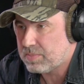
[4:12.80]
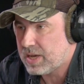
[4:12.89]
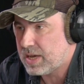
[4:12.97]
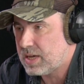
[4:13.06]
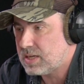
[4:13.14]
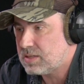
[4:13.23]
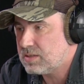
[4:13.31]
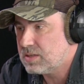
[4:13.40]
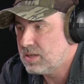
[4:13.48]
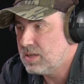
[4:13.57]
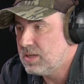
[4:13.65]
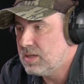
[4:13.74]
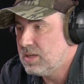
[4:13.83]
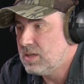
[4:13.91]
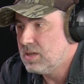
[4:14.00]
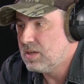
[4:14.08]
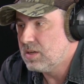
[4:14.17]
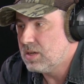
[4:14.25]
band
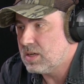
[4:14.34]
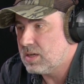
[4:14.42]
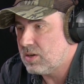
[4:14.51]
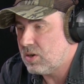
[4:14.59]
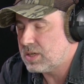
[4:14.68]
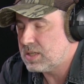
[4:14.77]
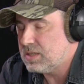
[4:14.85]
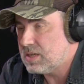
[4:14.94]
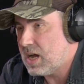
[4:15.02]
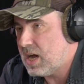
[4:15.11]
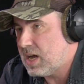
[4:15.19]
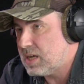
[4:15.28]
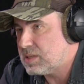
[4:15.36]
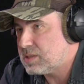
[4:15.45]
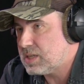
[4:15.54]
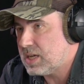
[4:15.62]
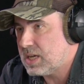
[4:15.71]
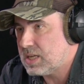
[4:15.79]
on
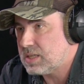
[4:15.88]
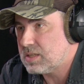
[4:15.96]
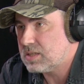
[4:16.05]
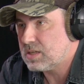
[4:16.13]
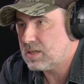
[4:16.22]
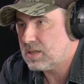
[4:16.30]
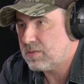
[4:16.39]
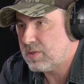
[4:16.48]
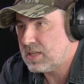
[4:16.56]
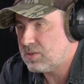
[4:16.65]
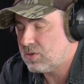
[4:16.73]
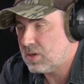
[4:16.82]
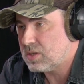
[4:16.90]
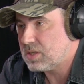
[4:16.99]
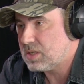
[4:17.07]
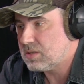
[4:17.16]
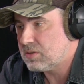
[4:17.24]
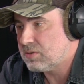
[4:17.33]
guitars, and that turned
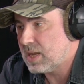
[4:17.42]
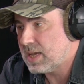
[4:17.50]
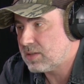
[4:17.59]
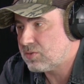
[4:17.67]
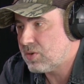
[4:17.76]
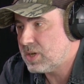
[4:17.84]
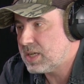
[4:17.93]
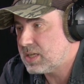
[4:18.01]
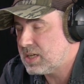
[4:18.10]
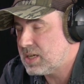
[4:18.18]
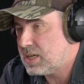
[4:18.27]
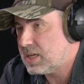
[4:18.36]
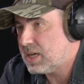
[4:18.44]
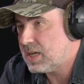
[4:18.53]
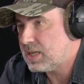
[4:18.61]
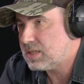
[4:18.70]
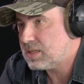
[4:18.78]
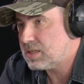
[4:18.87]
into electronica
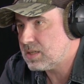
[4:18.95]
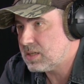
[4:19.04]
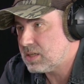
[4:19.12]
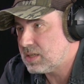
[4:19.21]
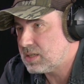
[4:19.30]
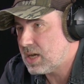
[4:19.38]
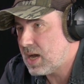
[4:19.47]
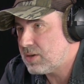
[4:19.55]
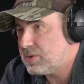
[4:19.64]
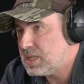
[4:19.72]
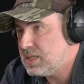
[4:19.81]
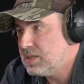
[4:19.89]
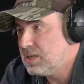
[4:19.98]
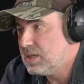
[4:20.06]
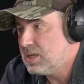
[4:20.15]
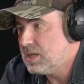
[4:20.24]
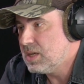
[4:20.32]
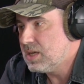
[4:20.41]
and Atari.
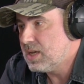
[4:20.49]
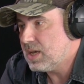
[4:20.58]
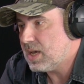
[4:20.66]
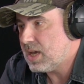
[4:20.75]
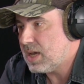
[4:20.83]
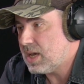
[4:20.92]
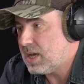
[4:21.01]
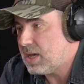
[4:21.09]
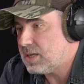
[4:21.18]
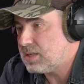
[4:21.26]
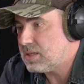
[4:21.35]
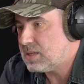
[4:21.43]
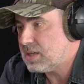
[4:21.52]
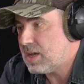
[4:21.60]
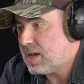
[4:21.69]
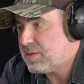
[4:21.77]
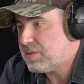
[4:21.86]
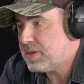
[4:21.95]
And
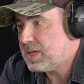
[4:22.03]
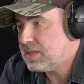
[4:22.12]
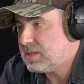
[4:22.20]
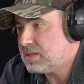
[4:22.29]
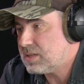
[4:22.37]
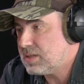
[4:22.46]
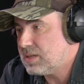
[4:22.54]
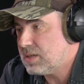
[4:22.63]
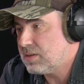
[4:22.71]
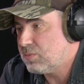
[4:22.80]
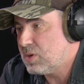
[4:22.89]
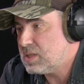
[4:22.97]
I think it